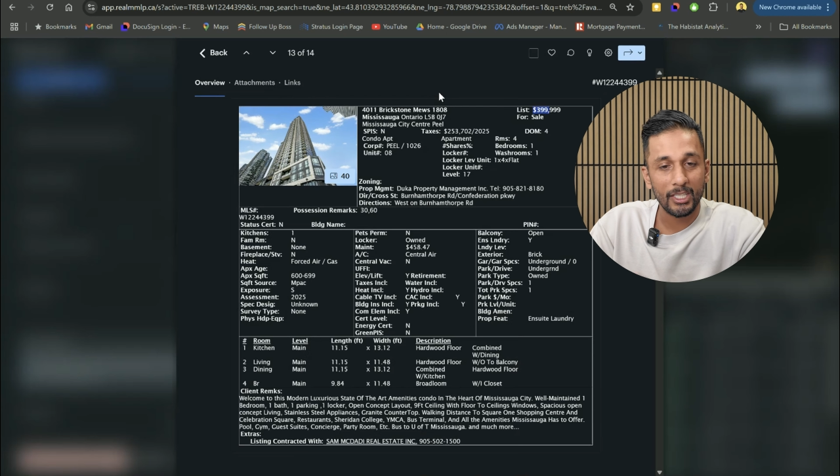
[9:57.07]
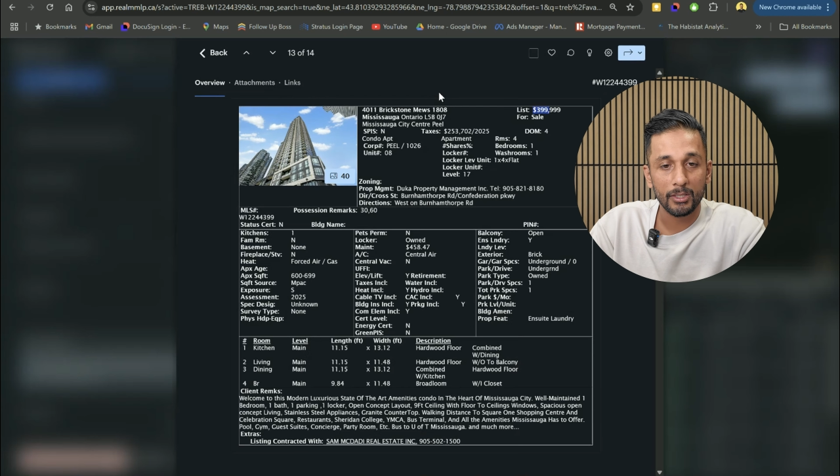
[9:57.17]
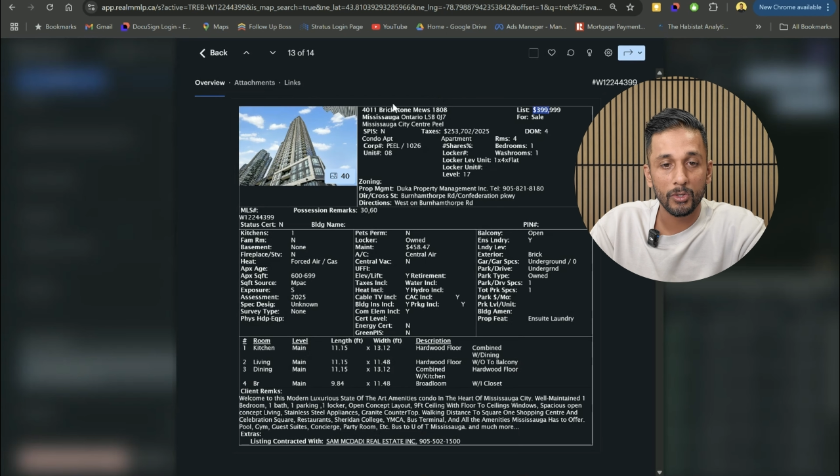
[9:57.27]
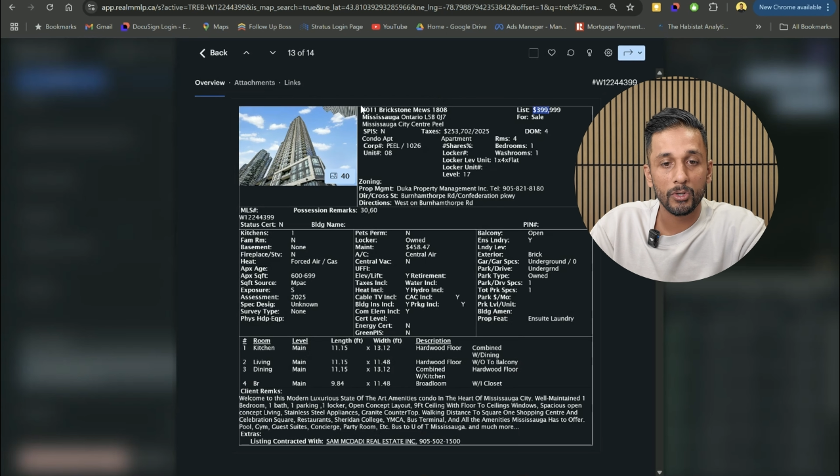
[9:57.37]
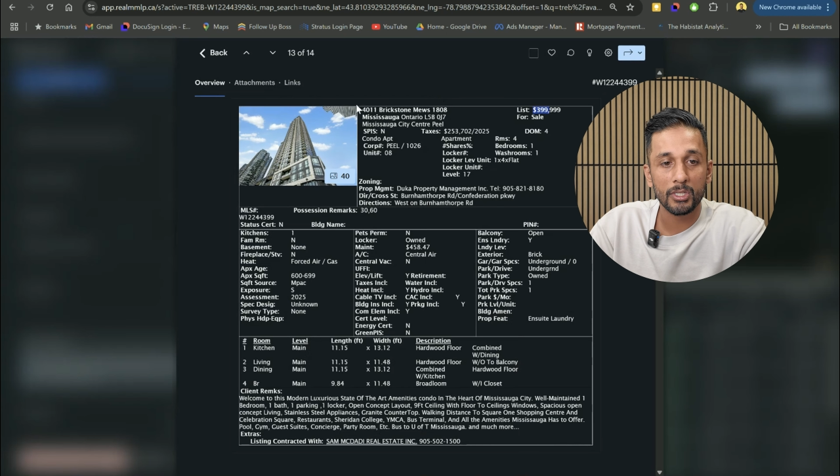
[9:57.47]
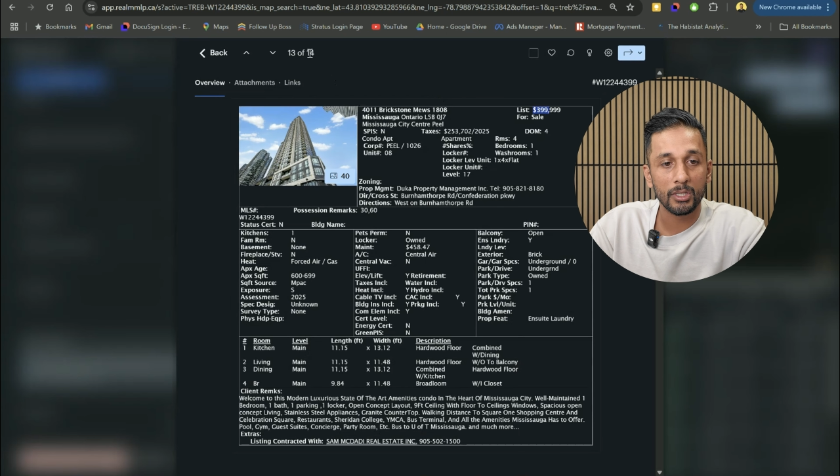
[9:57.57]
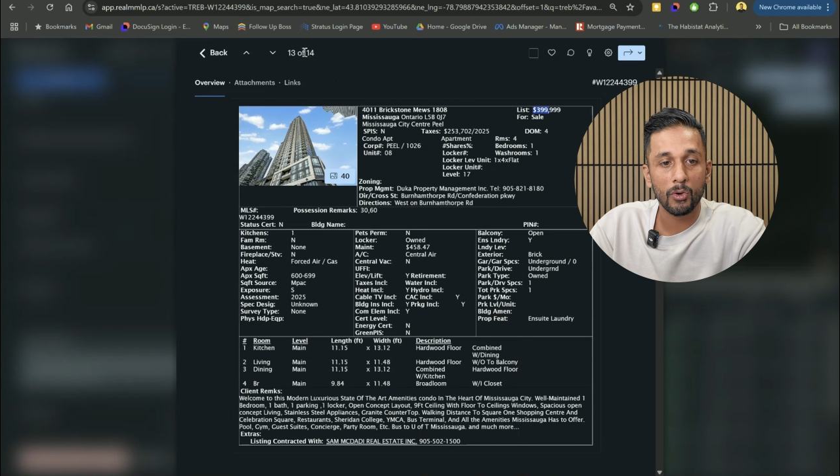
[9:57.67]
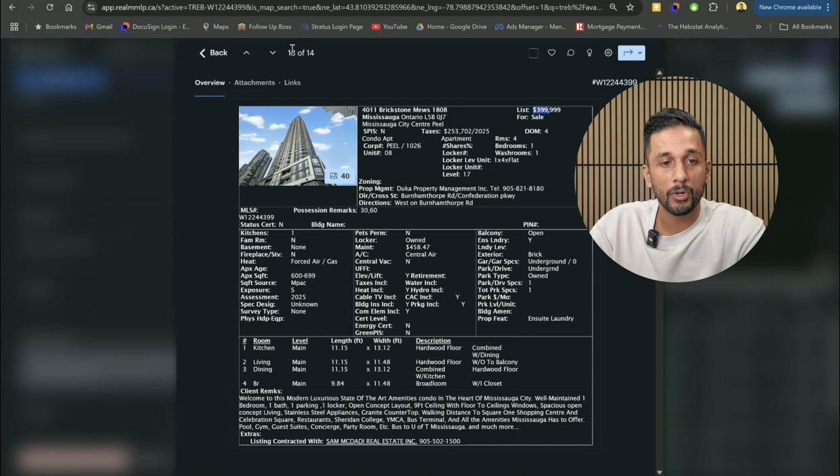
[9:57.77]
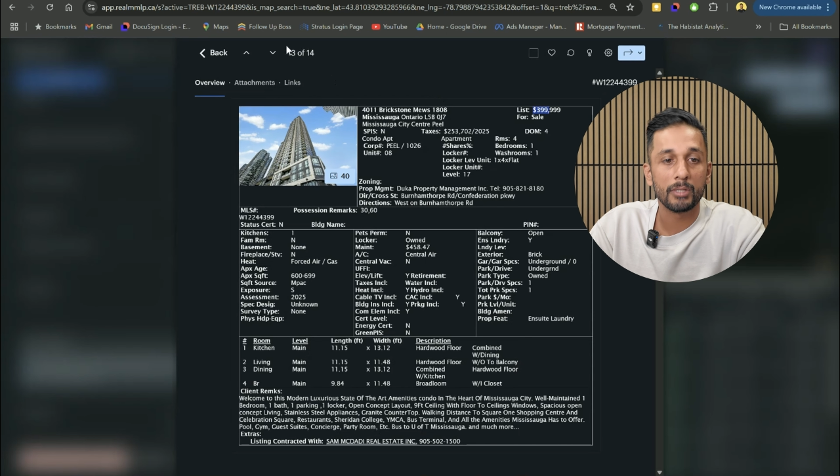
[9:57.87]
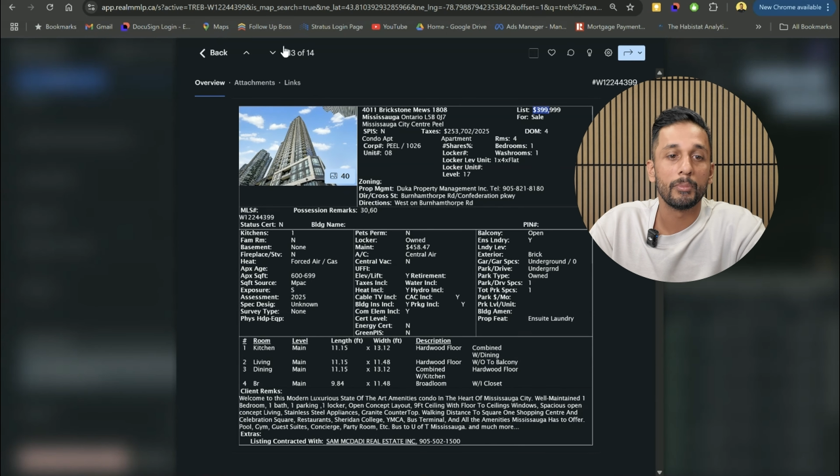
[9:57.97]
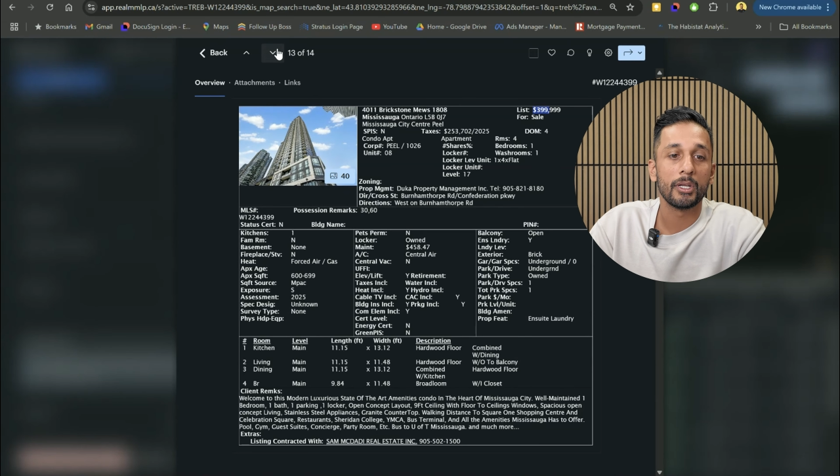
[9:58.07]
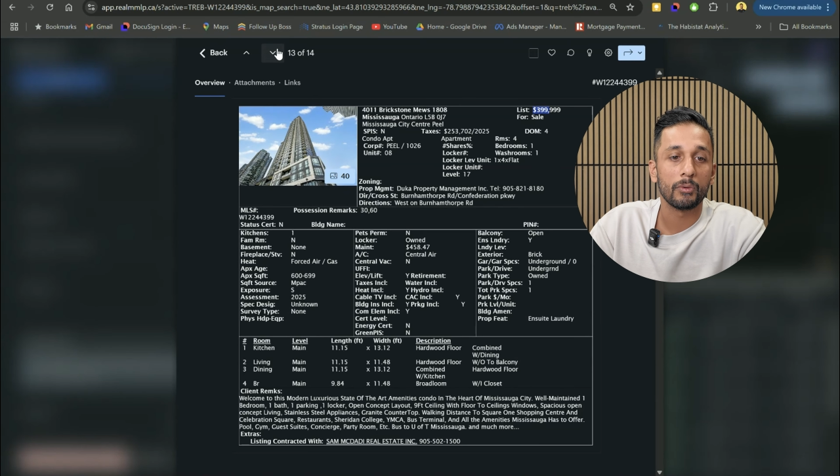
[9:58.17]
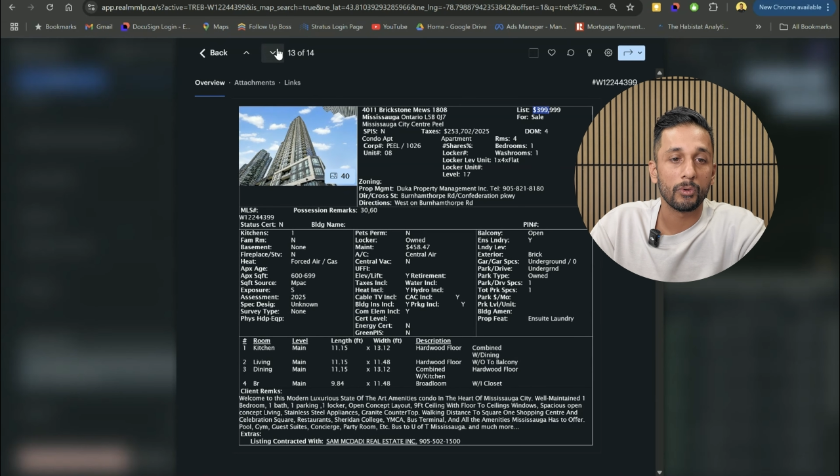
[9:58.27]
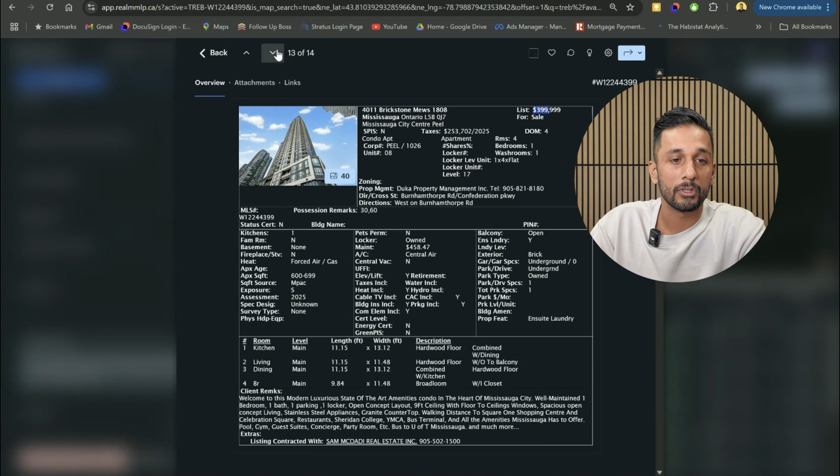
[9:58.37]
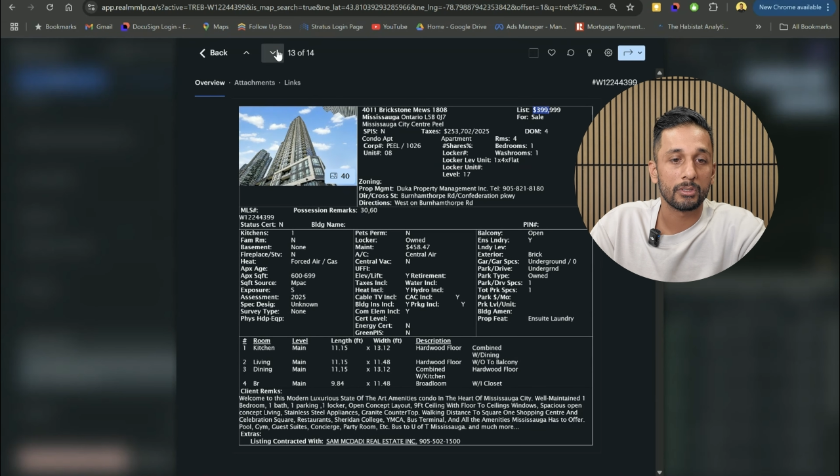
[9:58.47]
You don't need to go into
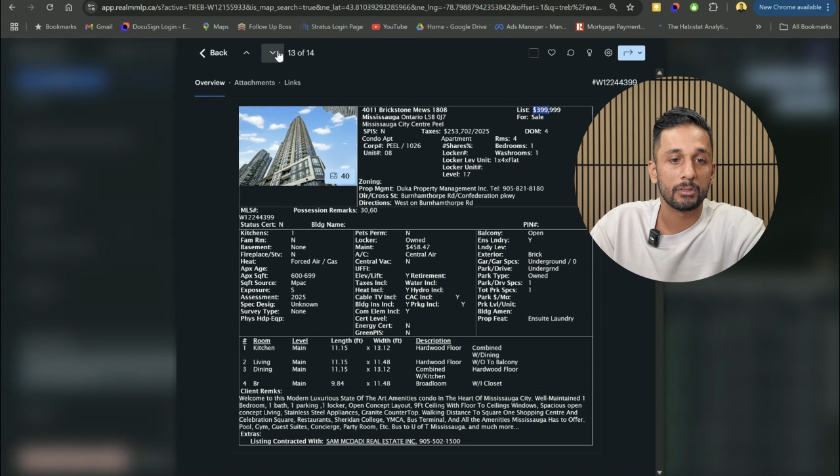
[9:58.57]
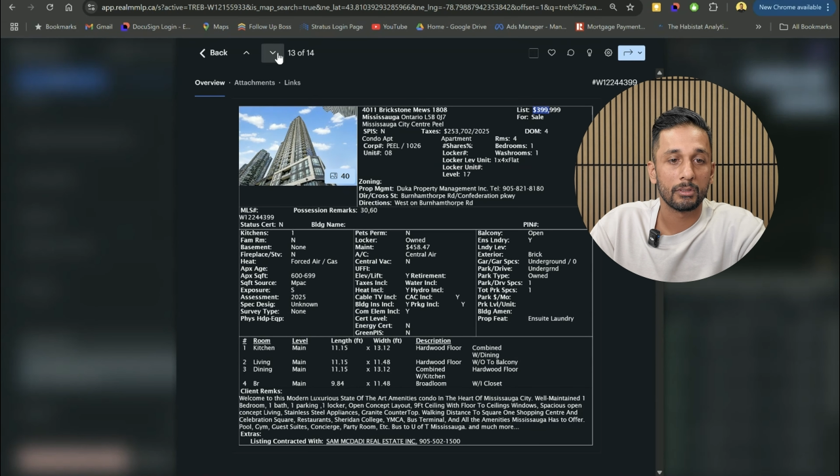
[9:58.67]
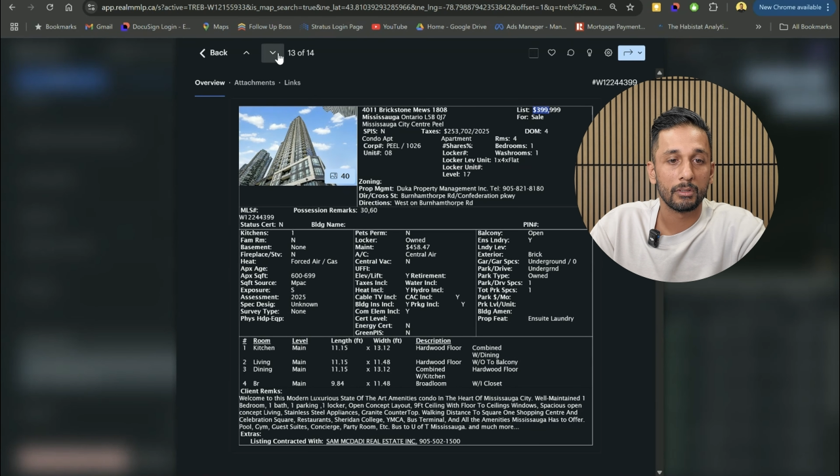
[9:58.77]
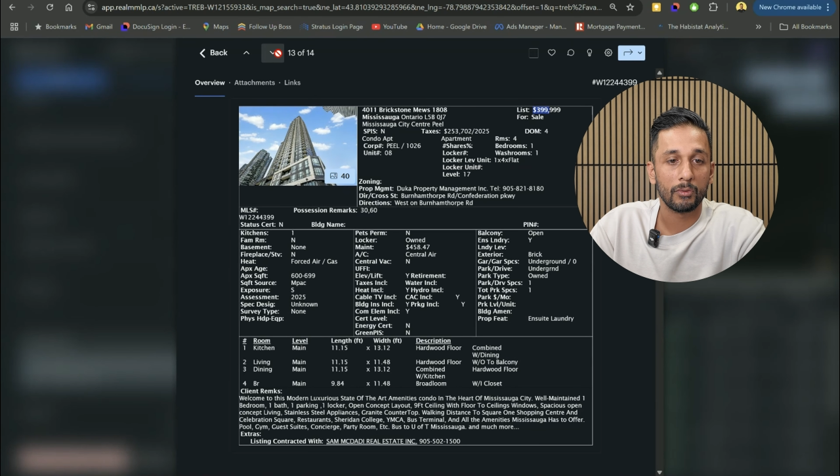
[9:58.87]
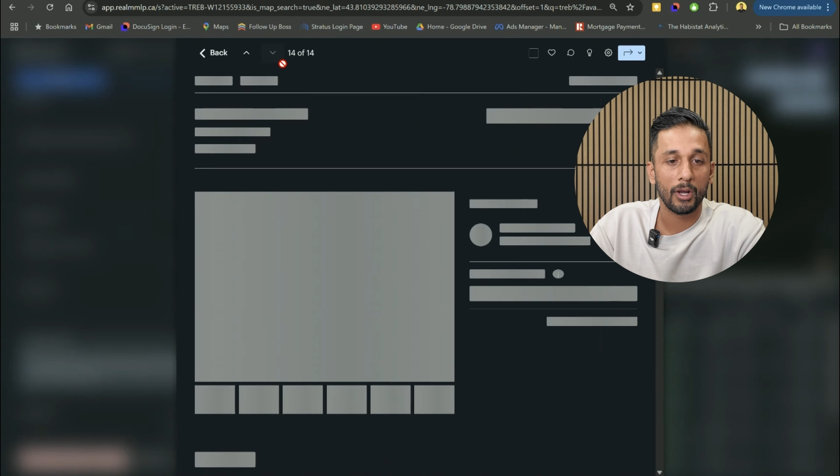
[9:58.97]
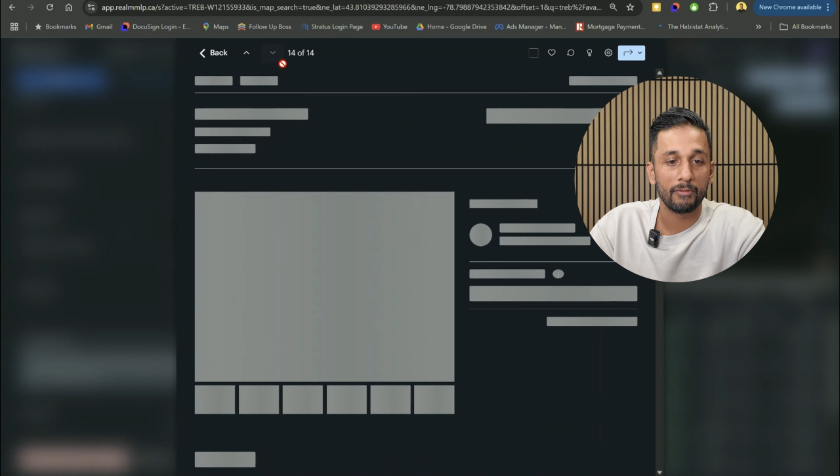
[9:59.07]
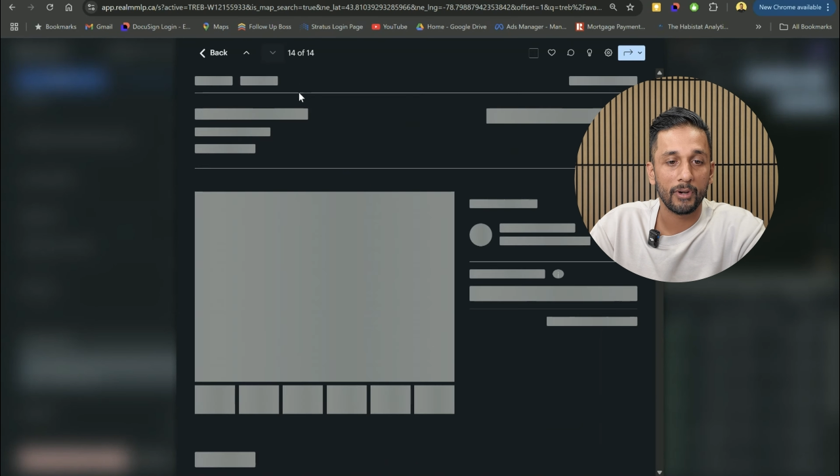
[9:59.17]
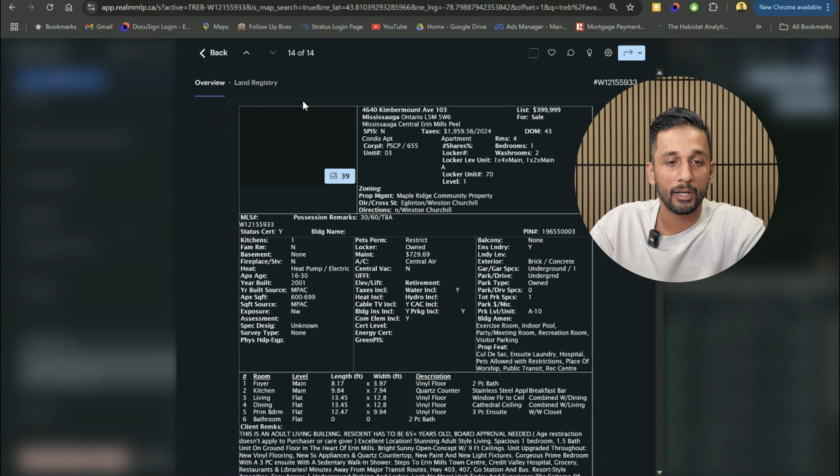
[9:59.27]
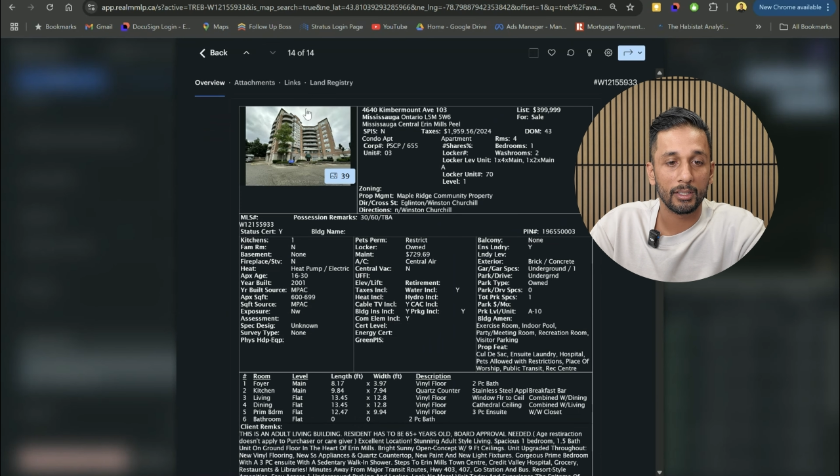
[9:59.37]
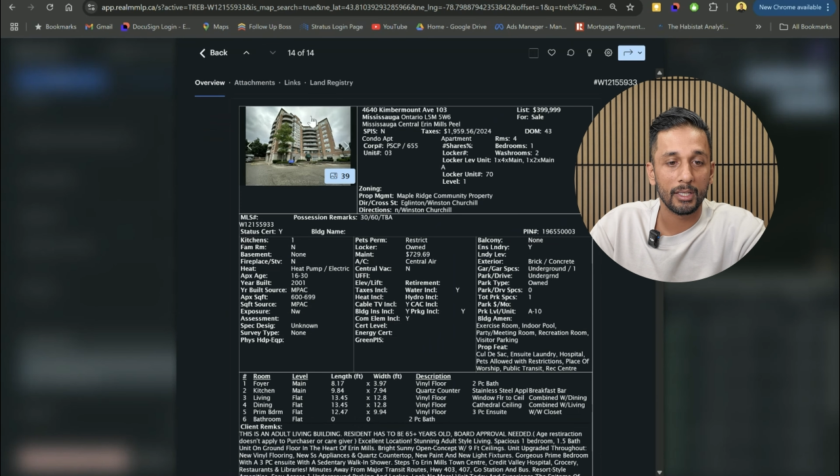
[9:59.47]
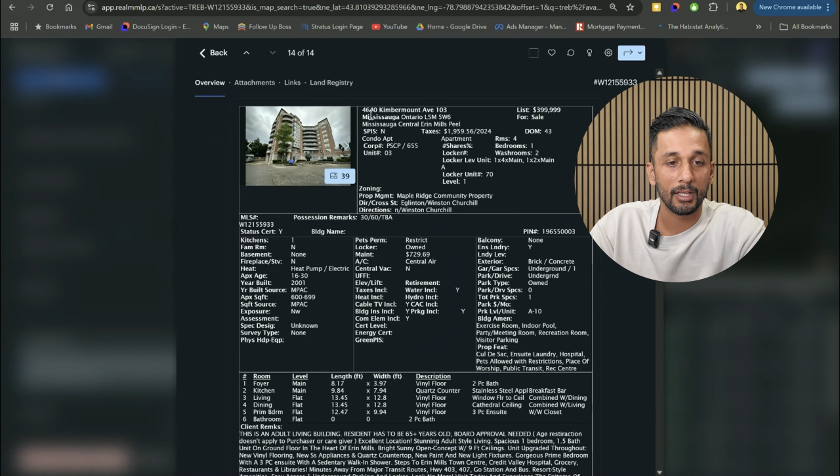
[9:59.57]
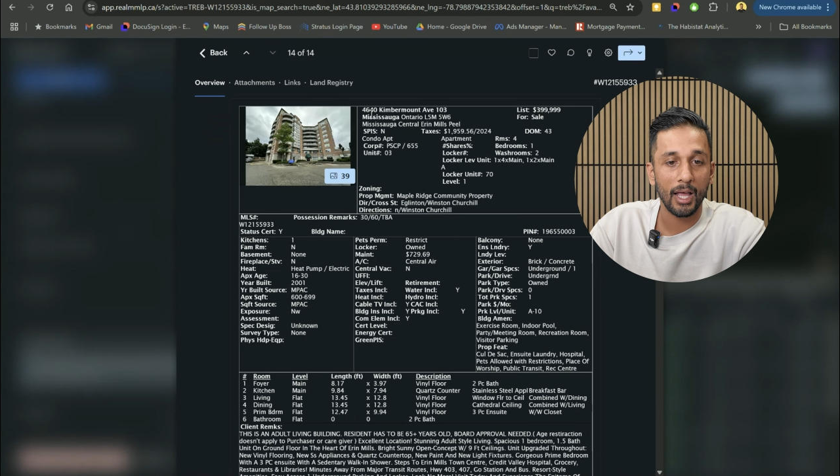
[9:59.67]
bidding wars, quite frankly. And the